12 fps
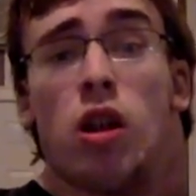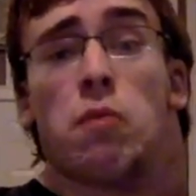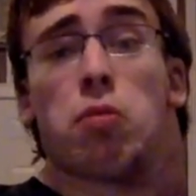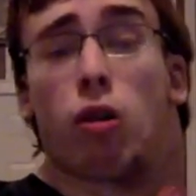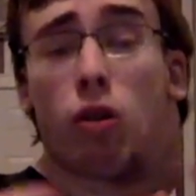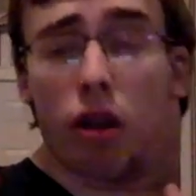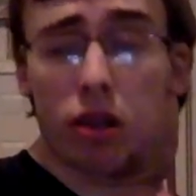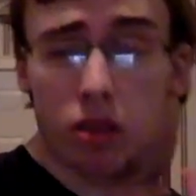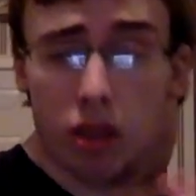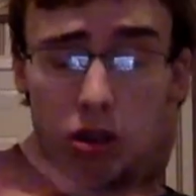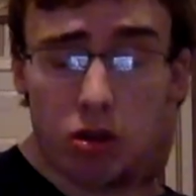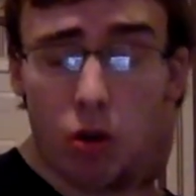Progressed
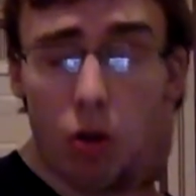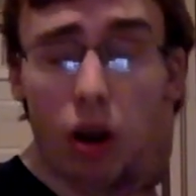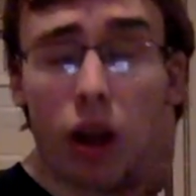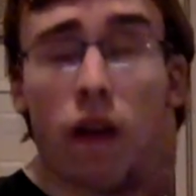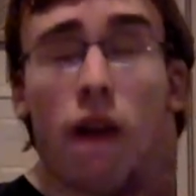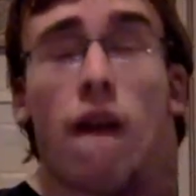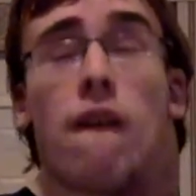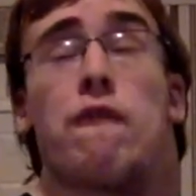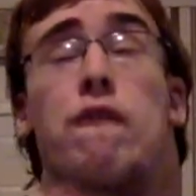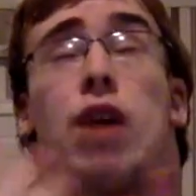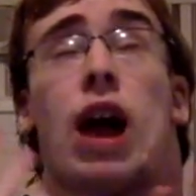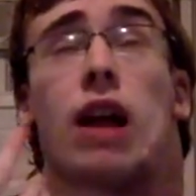the story
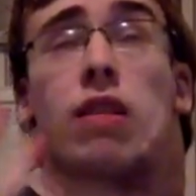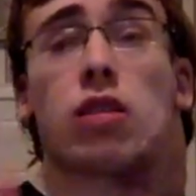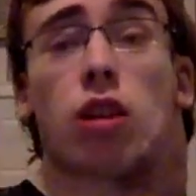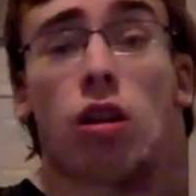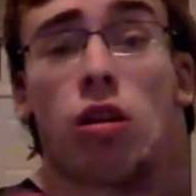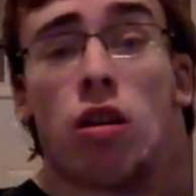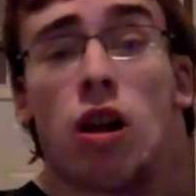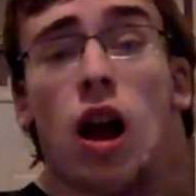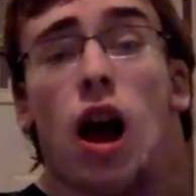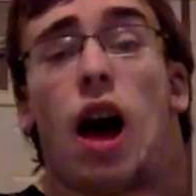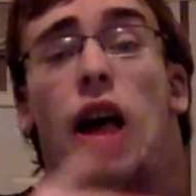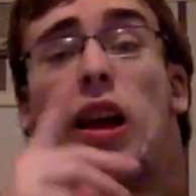faster.
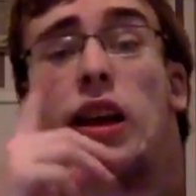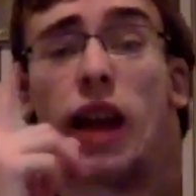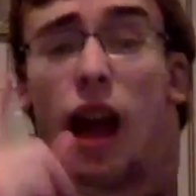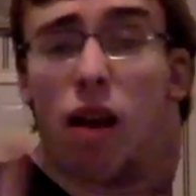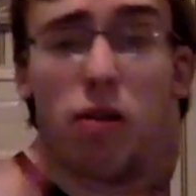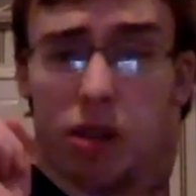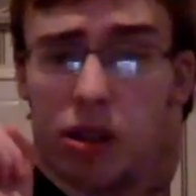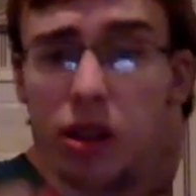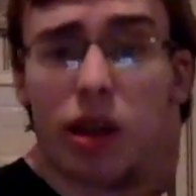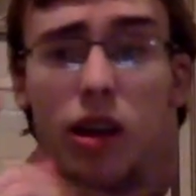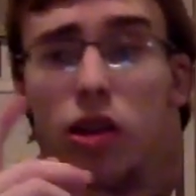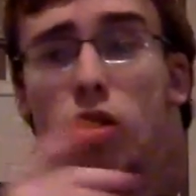I
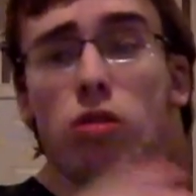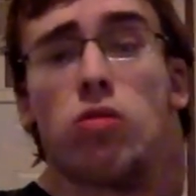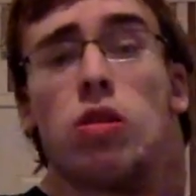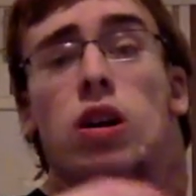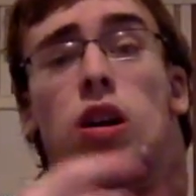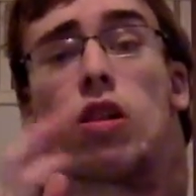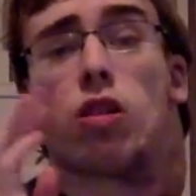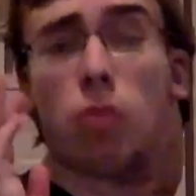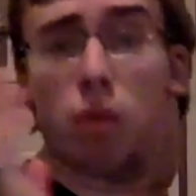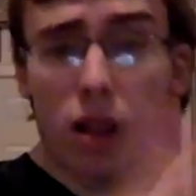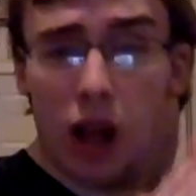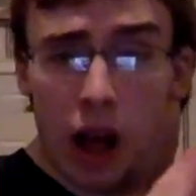guarantee you there
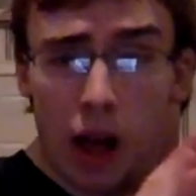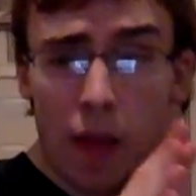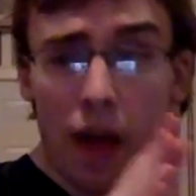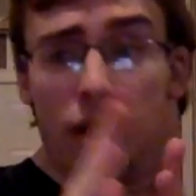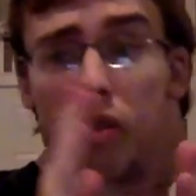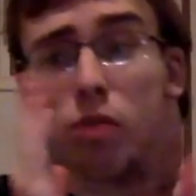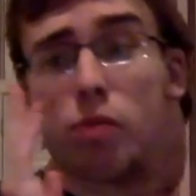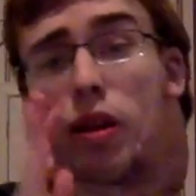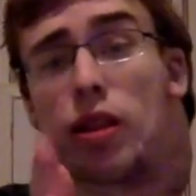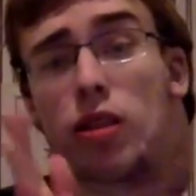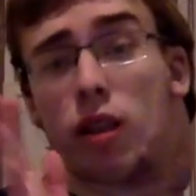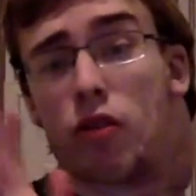would not have actually
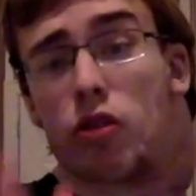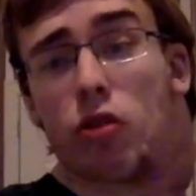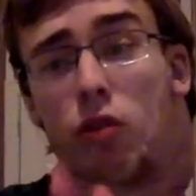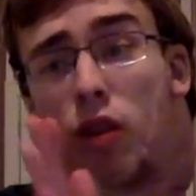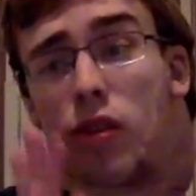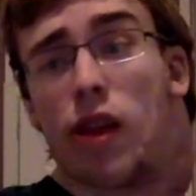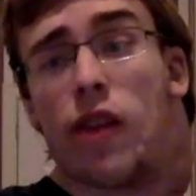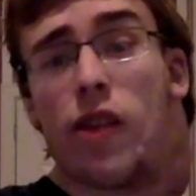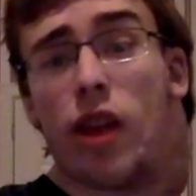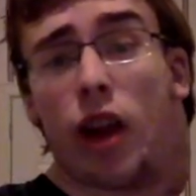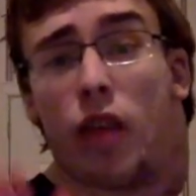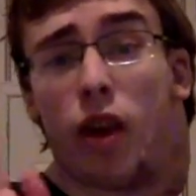been such a rough
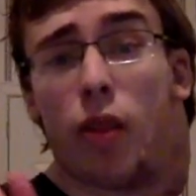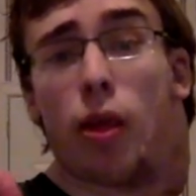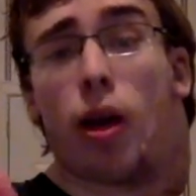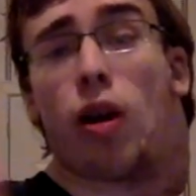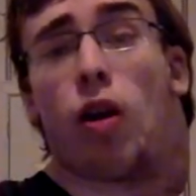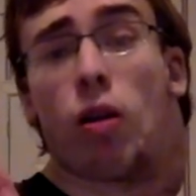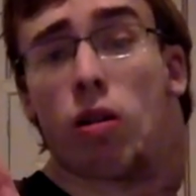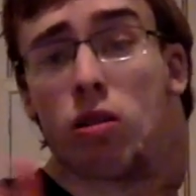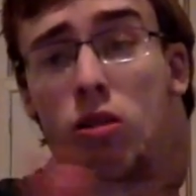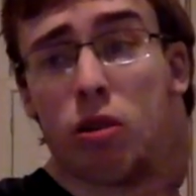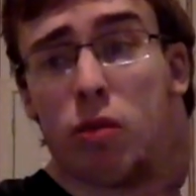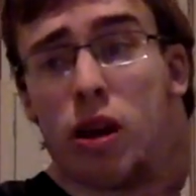ending if he had been closer
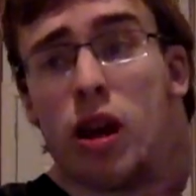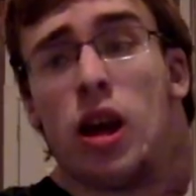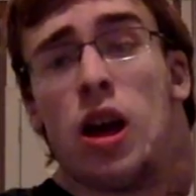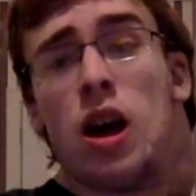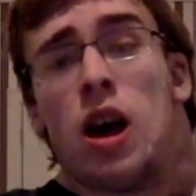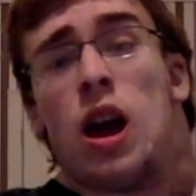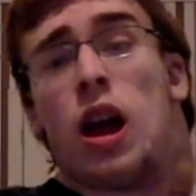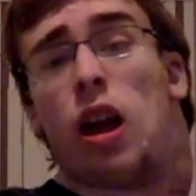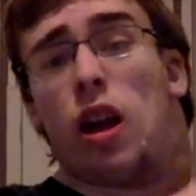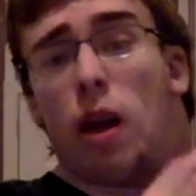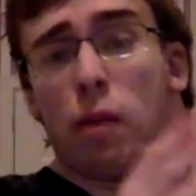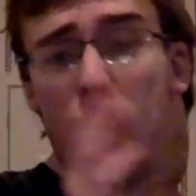to it.
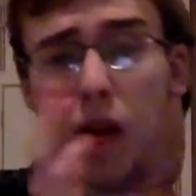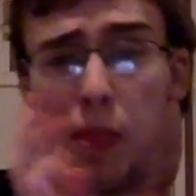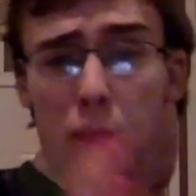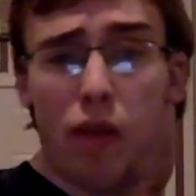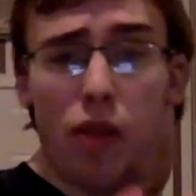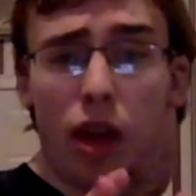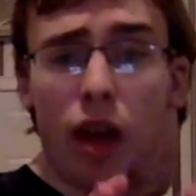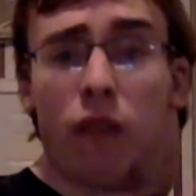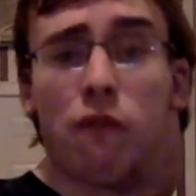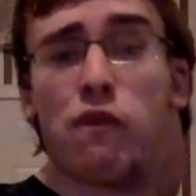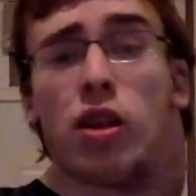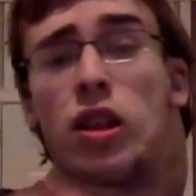He if he had been
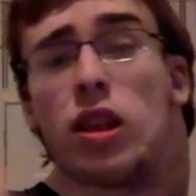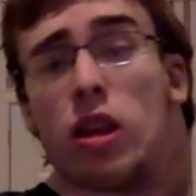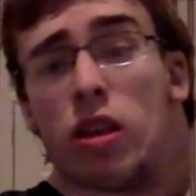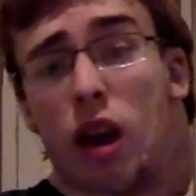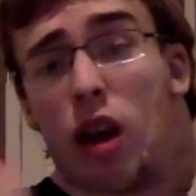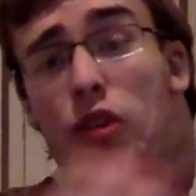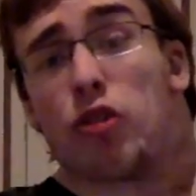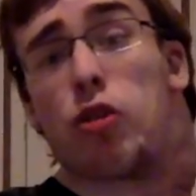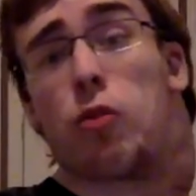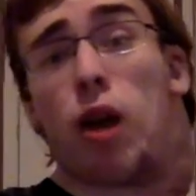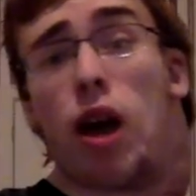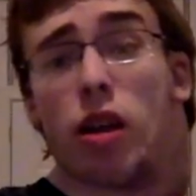like fifteen chapters
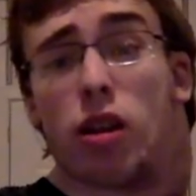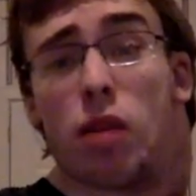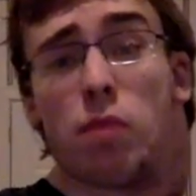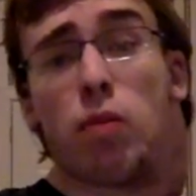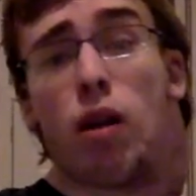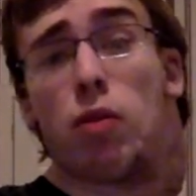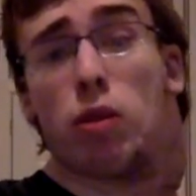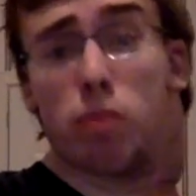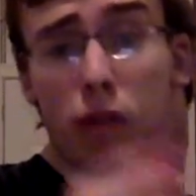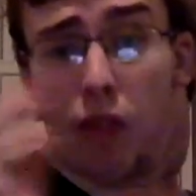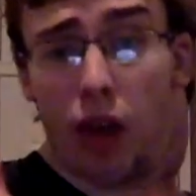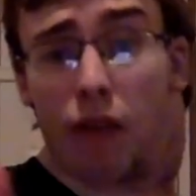away, Jump probably would have
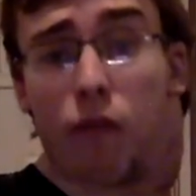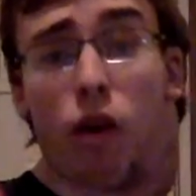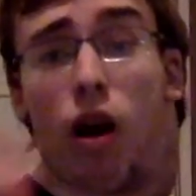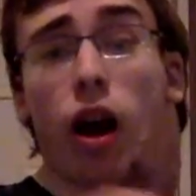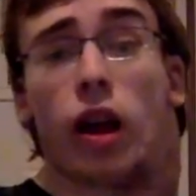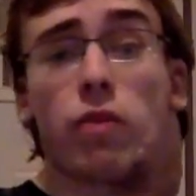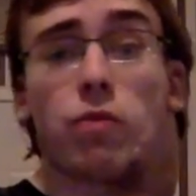been like fine.